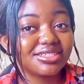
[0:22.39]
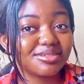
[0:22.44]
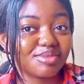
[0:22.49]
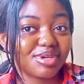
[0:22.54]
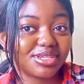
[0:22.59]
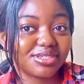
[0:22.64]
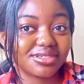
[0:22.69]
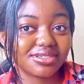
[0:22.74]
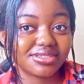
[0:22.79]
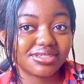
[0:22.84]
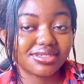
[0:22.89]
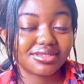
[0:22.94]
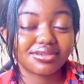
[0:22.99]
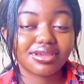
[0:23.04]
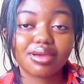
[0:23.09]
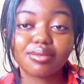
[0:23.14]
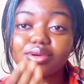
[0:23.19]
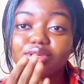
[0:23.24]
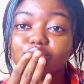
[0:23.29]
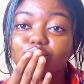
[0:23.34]
To my 20
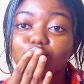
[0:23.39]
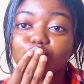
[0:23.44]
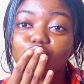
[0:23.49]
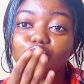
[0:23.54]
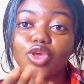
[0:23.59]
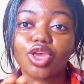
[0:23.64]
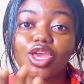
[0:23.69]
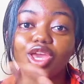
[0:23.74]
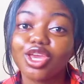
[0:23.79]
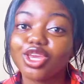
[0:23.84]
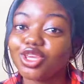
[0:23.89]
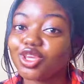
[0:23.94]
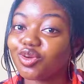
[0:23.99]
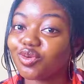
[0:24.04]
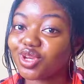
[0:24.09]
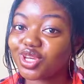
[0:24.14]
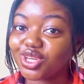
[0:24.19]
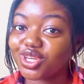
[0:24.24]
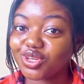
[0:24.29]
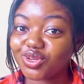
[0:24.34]
subscribers,
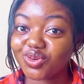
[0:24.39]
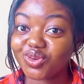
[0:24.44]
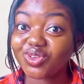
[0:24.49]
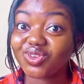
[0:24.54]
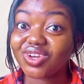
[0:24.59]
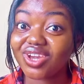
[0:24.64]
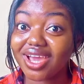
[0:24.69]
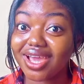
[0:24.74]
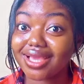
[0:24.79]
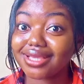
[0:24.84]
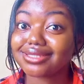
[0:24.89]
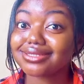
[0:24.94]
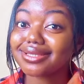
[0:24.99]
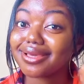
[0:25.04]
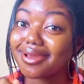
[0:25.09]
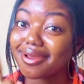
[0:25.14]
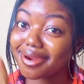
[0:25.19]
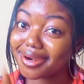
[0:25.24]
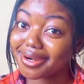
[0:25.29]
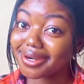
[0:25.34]
you already know you
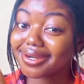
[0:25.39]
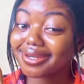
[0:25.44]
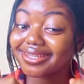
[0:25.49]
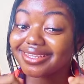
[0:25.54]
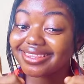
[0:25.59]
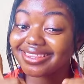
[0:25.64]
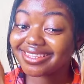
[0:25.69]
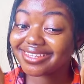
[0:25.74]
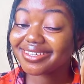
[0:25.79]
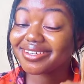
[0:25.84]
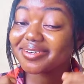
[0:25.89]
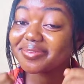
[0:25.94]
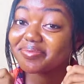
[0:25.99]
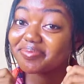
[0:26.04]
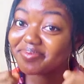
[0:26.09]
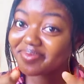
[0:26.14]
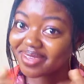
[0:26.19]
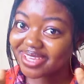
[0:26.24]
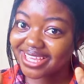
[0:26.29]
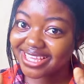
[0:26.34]
guys are
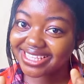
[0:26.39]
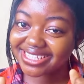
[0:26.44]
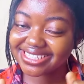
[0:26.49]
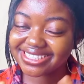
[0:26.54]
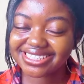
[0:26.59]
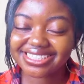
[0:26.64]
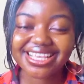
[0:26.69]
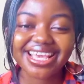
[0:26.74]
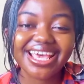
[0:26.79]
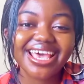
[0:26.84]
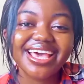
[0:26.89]
the best.